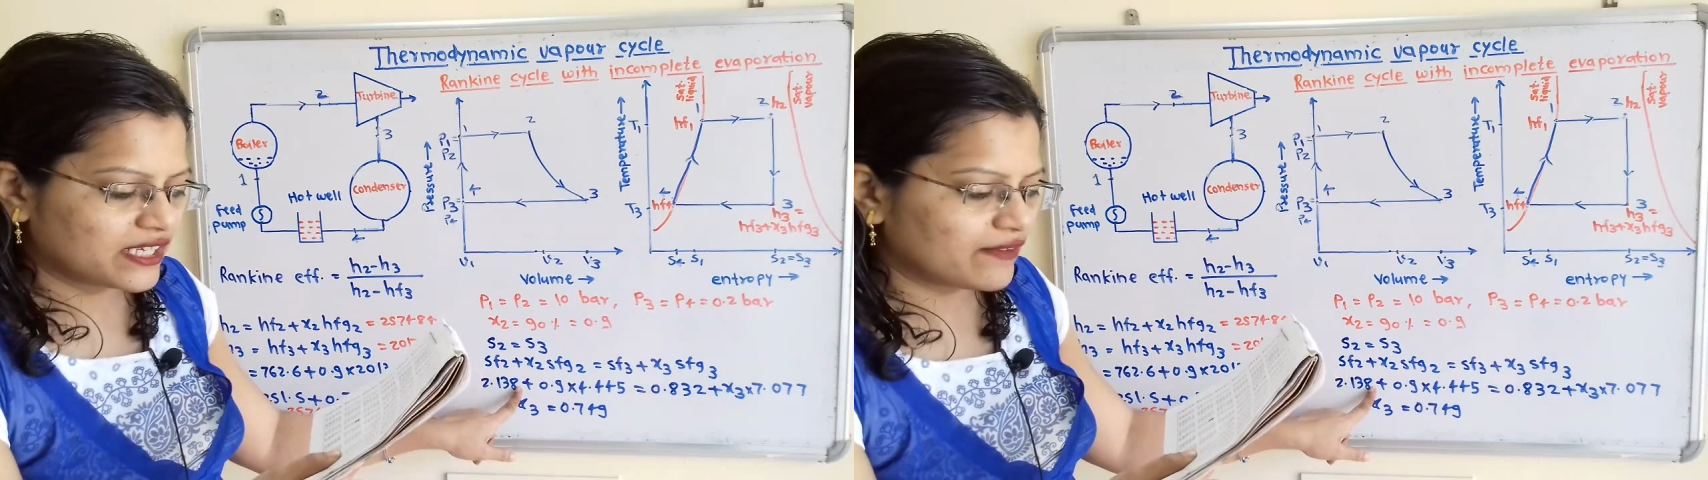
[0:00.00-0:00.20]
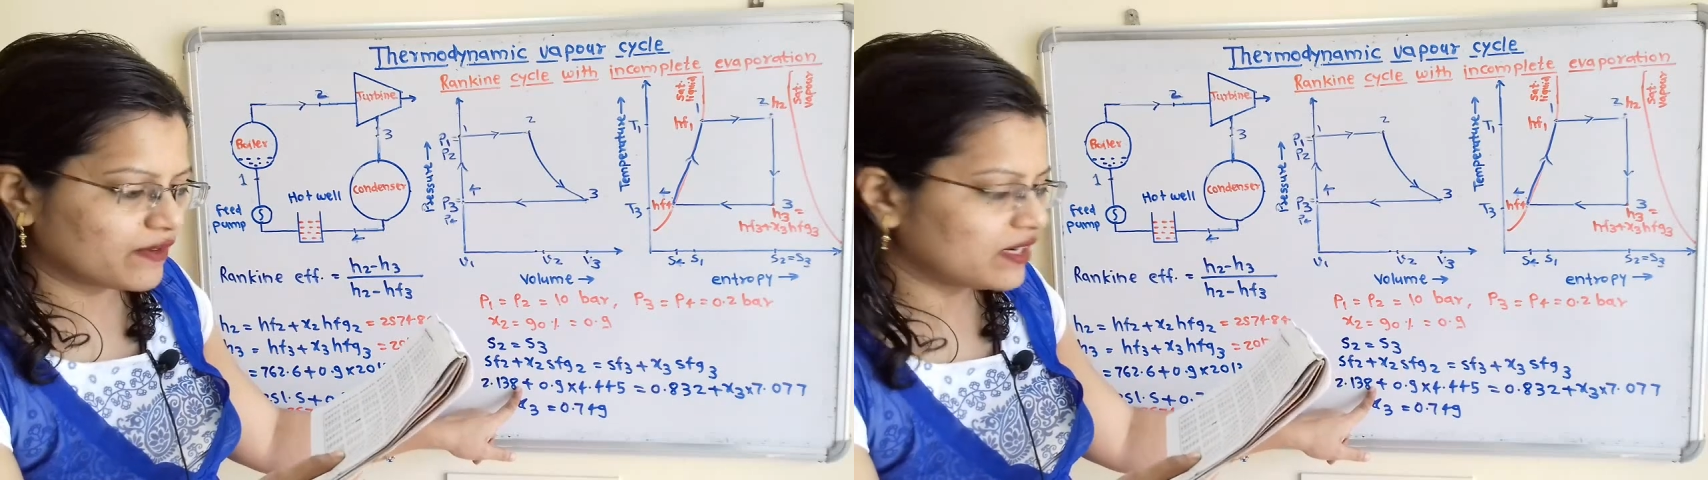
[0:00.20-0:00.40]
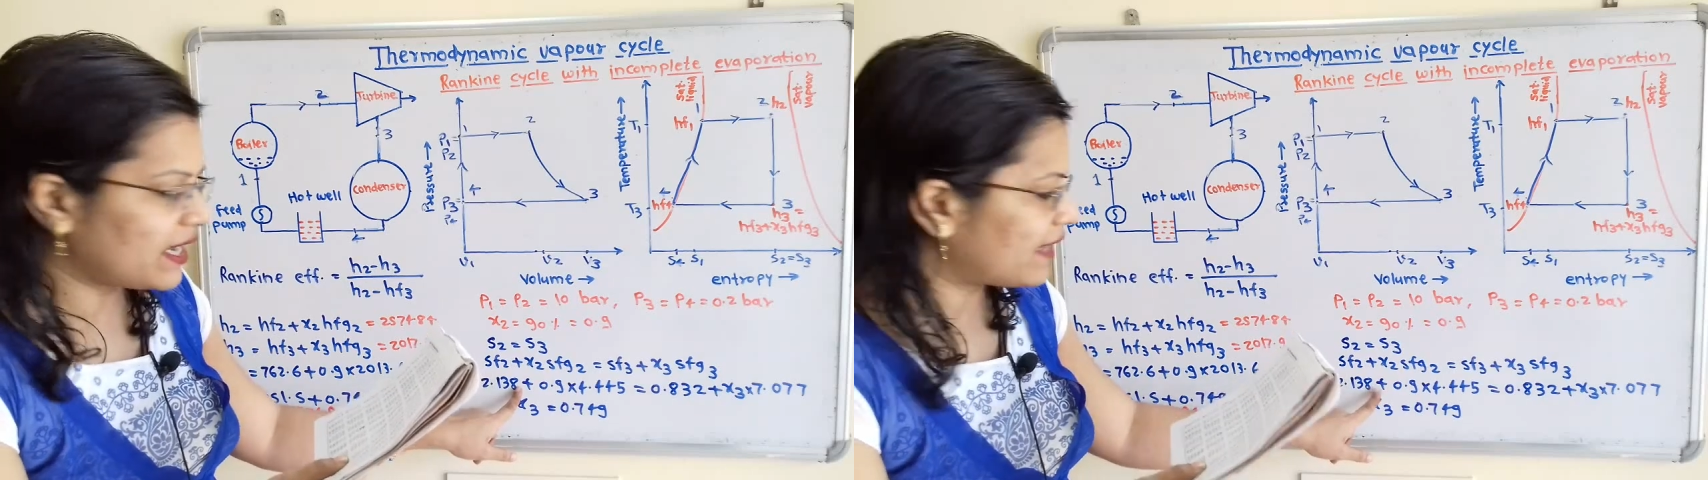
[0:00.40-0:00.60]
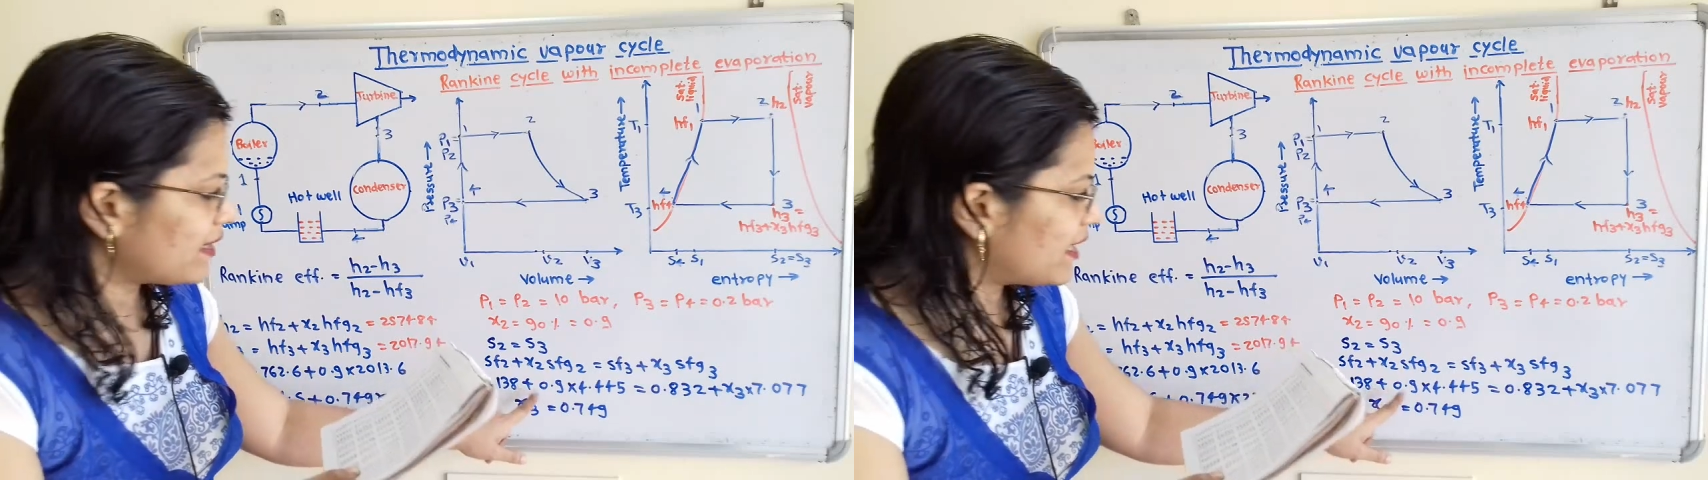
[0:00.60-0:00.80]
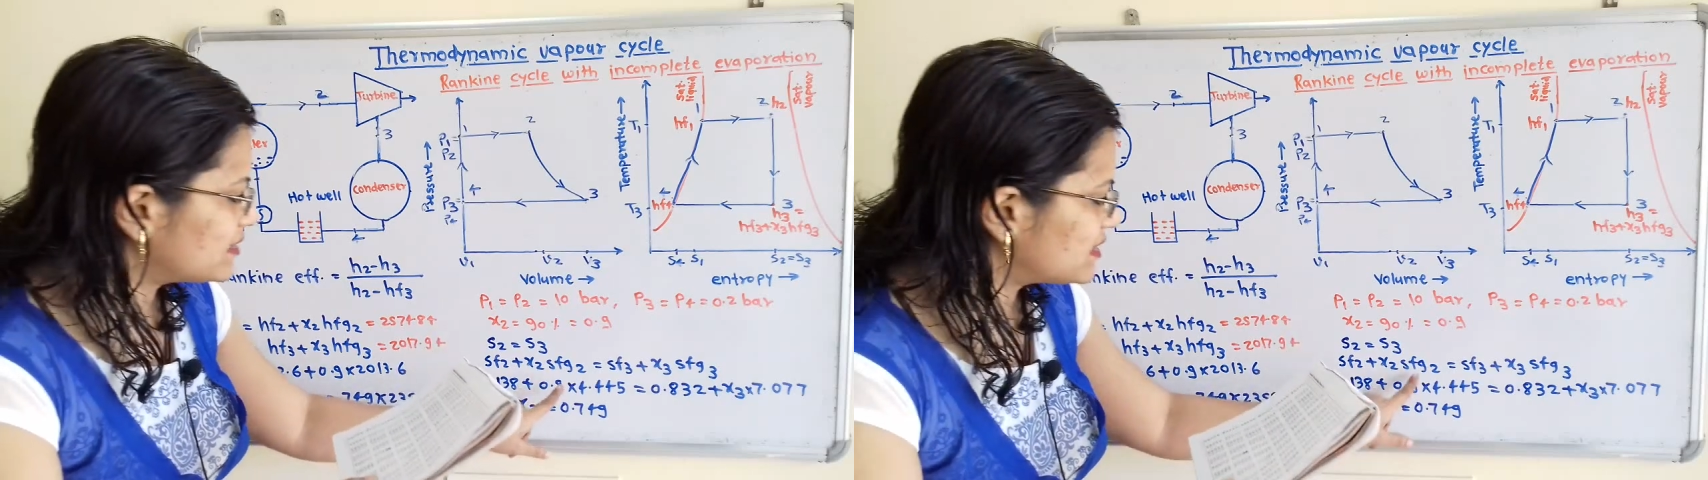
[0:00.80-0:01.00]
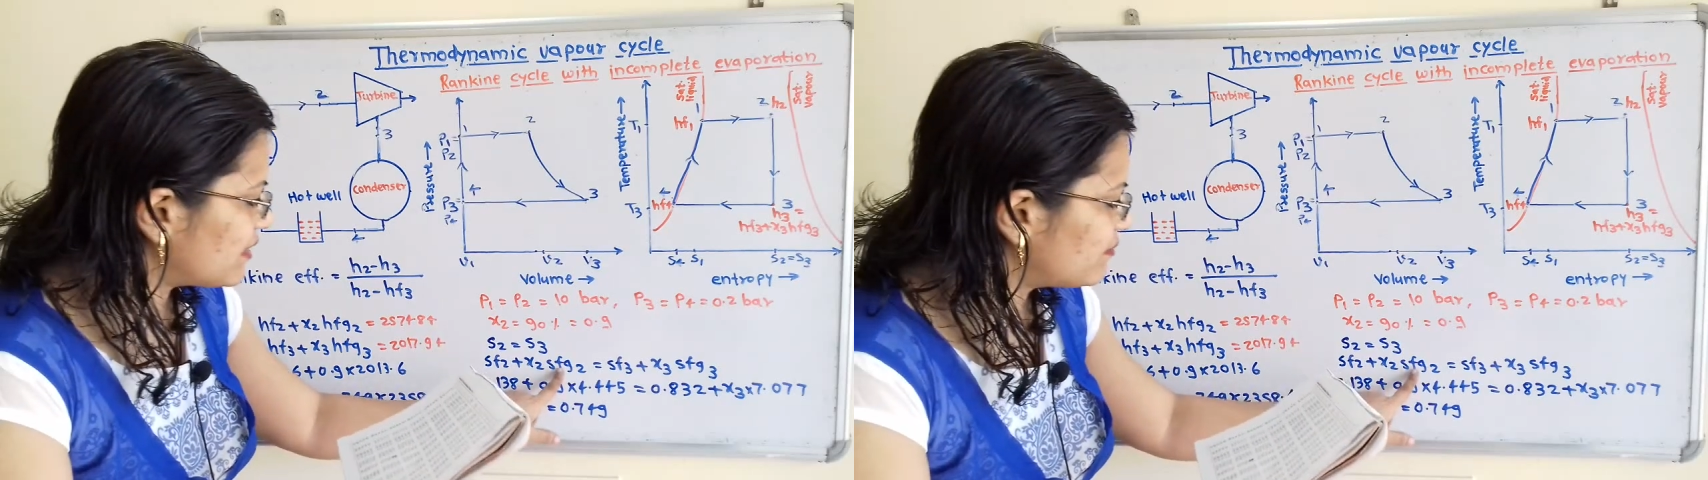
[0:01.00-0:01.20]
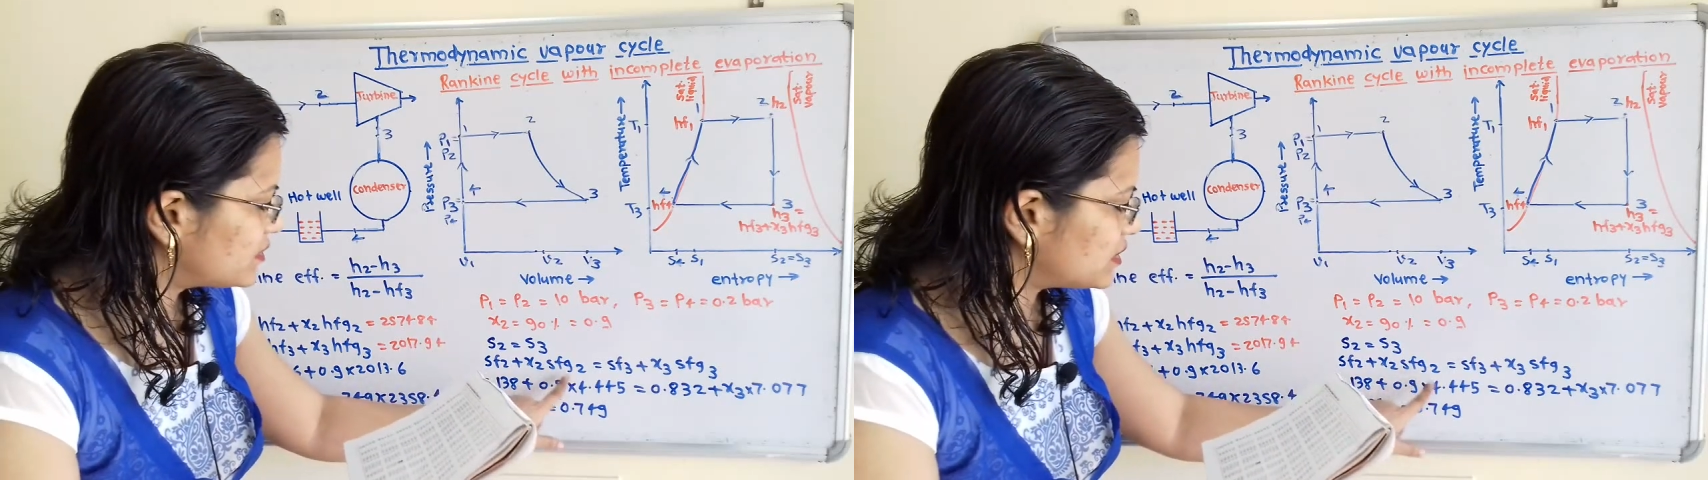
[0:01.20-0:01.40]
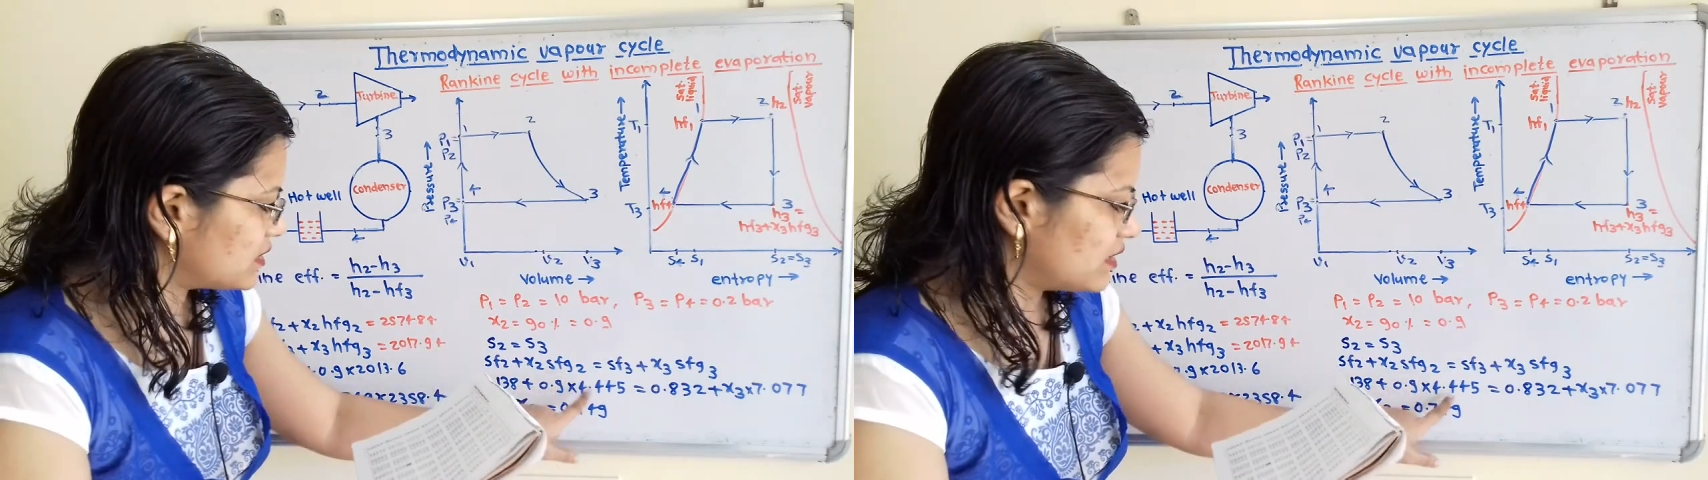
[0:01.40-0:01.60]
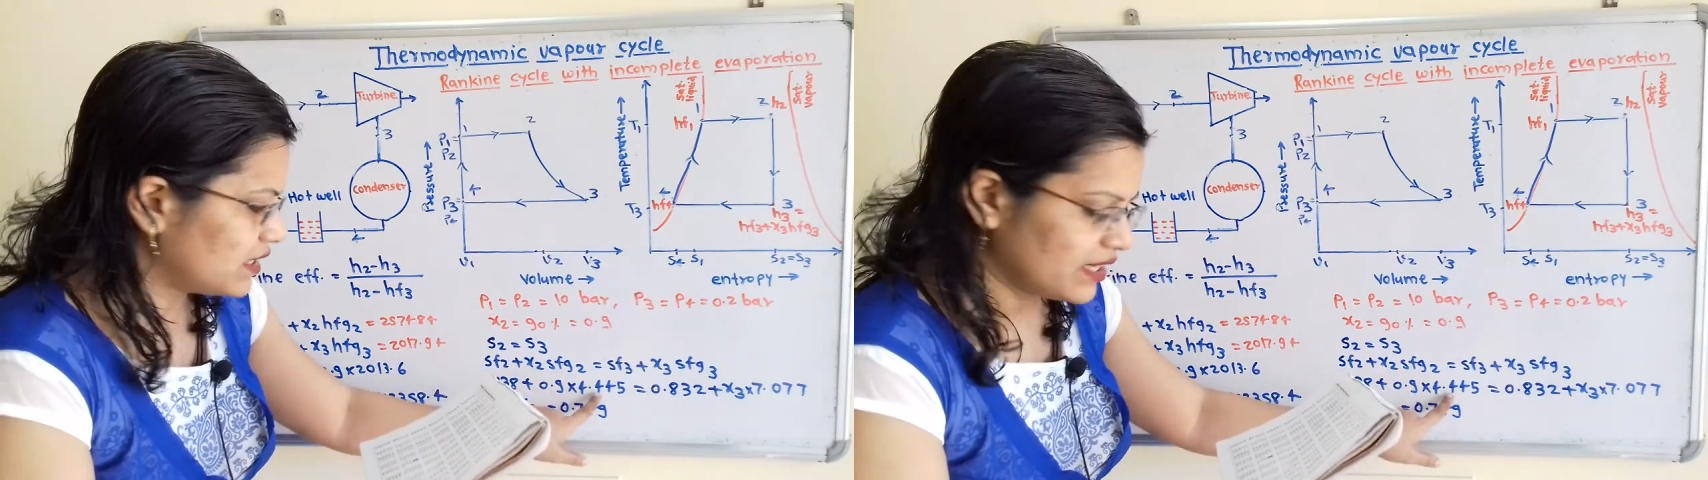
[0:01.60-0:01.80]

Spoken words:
given and SFG,